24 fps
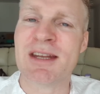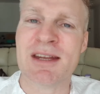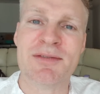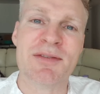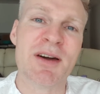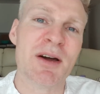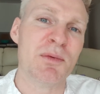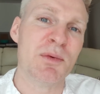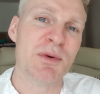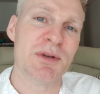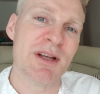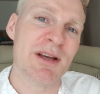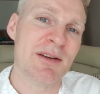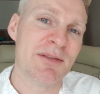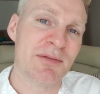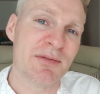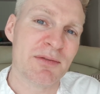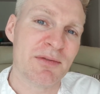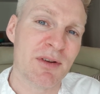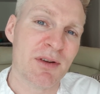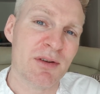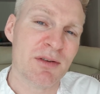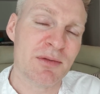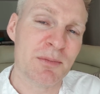If I would have
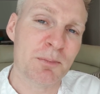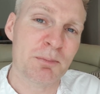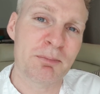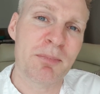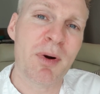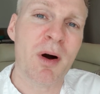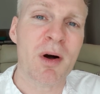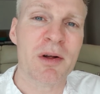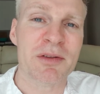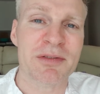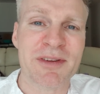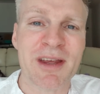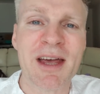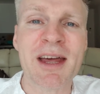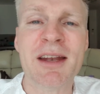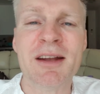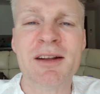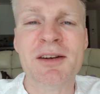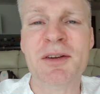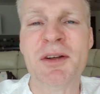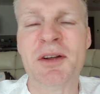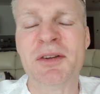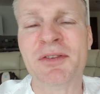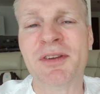bought then
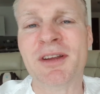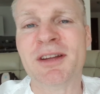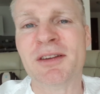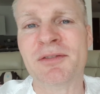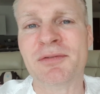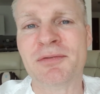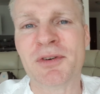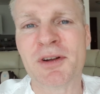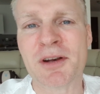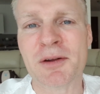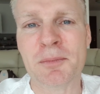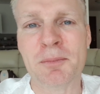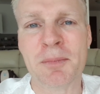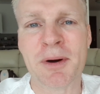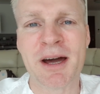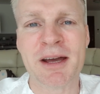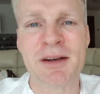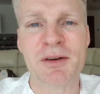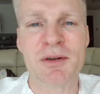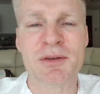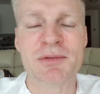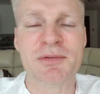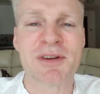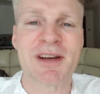a lot for a buy
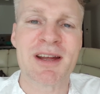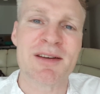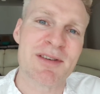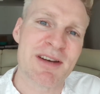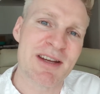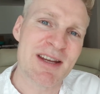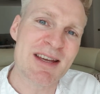and hold forever,